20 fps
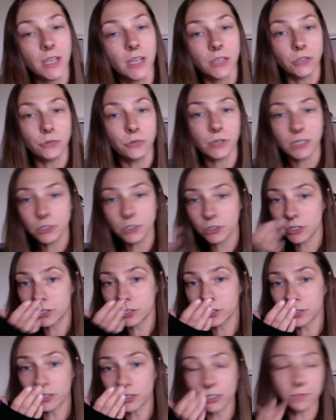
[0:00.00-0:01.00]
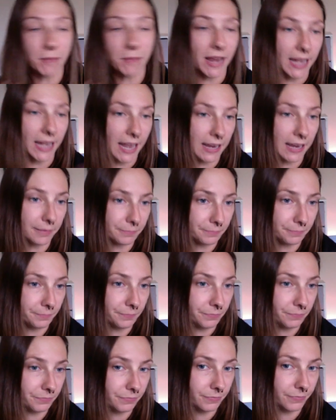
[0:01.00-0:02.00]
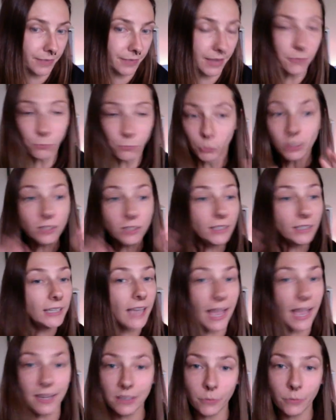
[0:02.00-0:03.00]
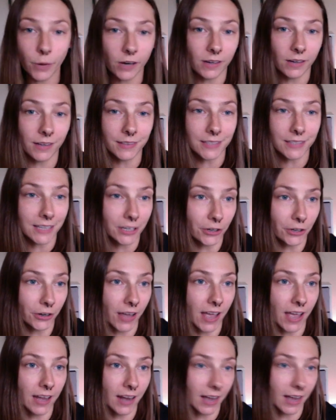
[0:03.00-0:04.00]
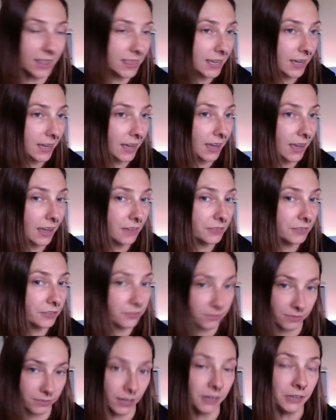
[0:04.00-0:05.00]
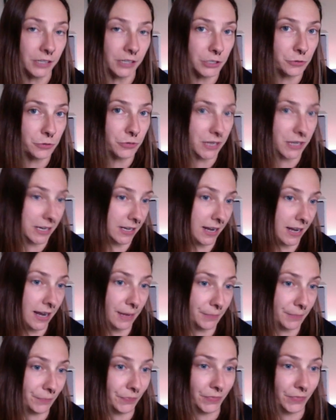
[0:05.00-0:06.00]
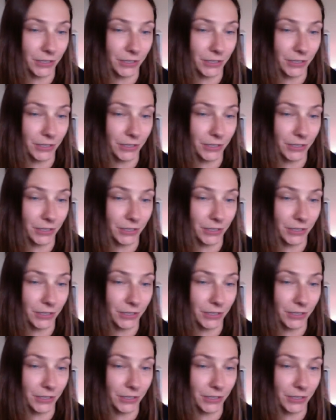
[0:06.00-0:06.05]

You can just search my name, really anywhere on the internet. I think I have a very unique name.